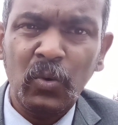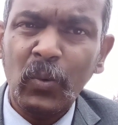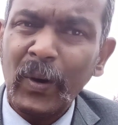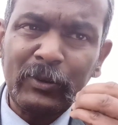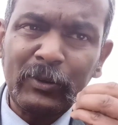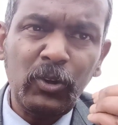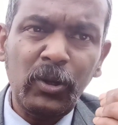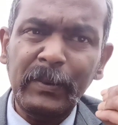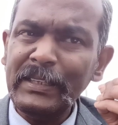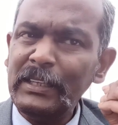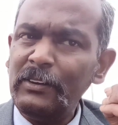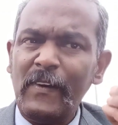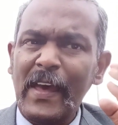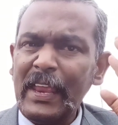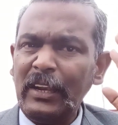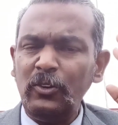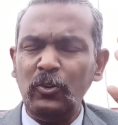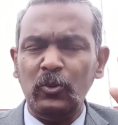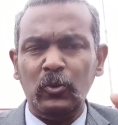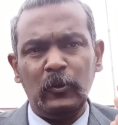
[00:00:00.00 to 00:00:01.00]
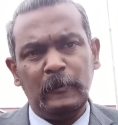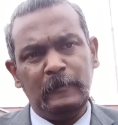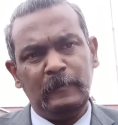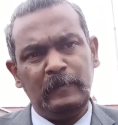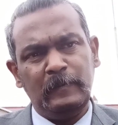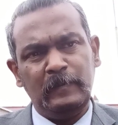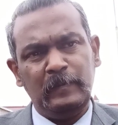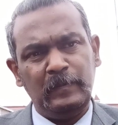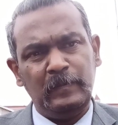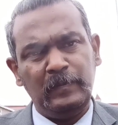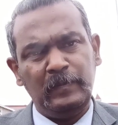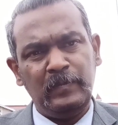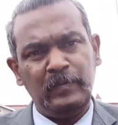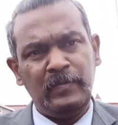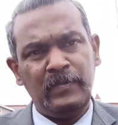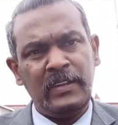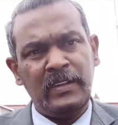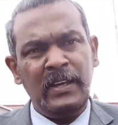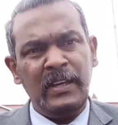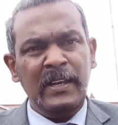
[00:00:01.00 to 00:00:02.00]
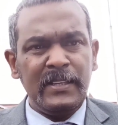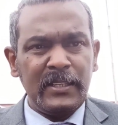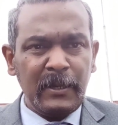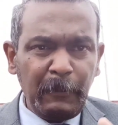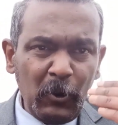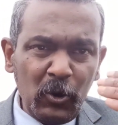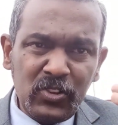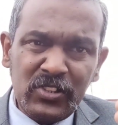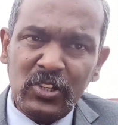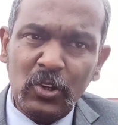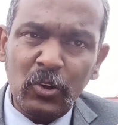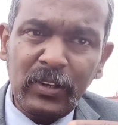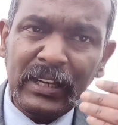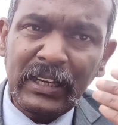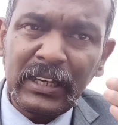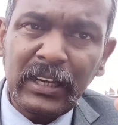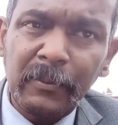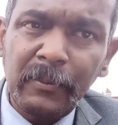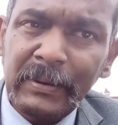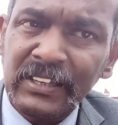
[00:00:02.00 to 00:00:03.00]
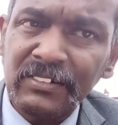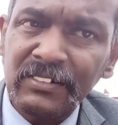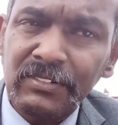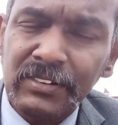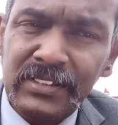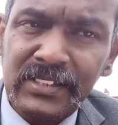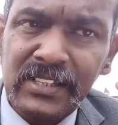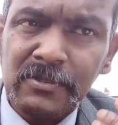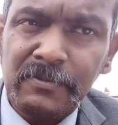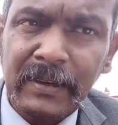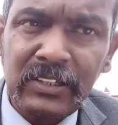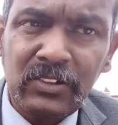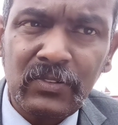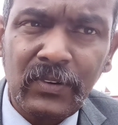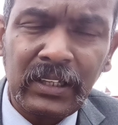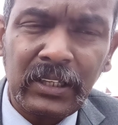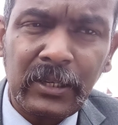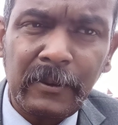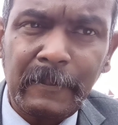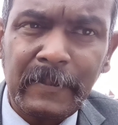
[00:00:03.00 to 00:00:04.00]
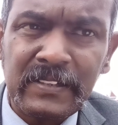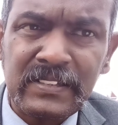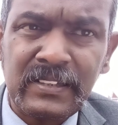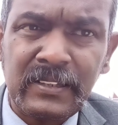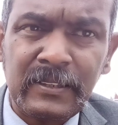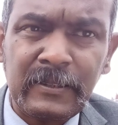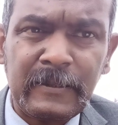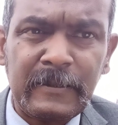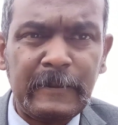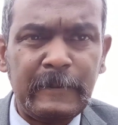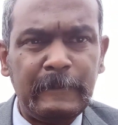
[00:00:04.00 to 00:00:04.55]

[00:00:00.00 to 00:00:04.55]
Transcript: will be the value? Suppose your income increases by 20%